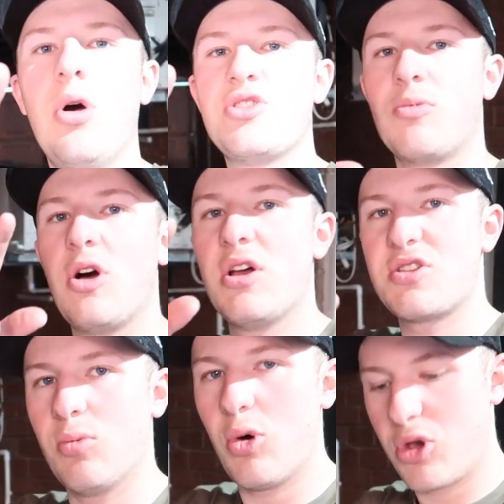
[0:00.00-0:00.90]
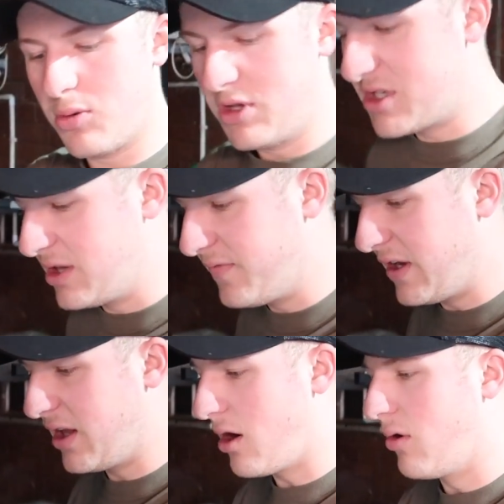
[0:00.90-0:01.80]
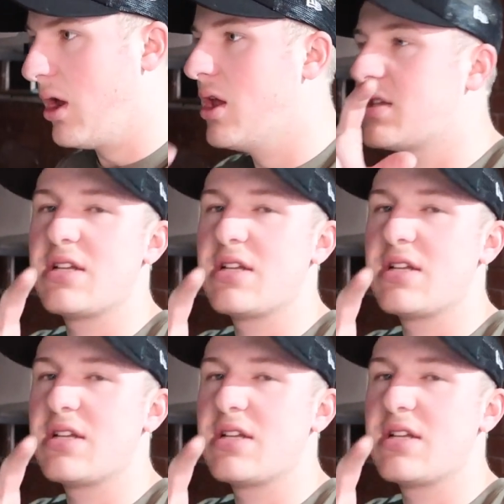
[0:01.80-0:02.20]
What is up, guys? Welcome to the video.